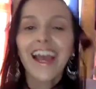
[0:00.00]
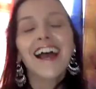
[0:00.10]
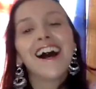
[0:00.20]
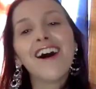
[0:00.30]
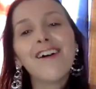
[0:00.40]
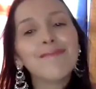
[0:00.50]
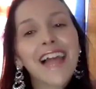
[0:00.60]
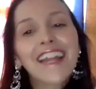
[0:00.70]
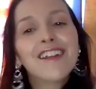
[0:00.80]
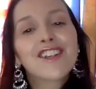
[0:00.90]
let
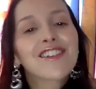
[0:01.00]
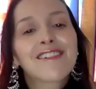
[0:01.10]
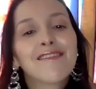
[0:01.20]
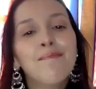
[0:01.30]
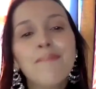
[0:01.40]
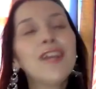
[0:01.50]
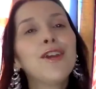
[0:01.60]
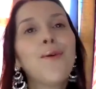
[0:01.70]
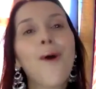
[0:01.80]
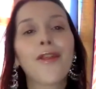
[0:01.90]
it just meet
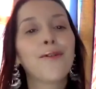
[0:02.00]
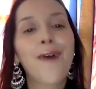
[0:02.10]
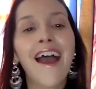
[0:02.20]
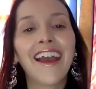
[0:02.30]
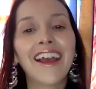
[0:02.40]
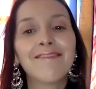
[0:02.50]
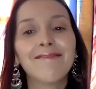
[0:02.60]
you all the way,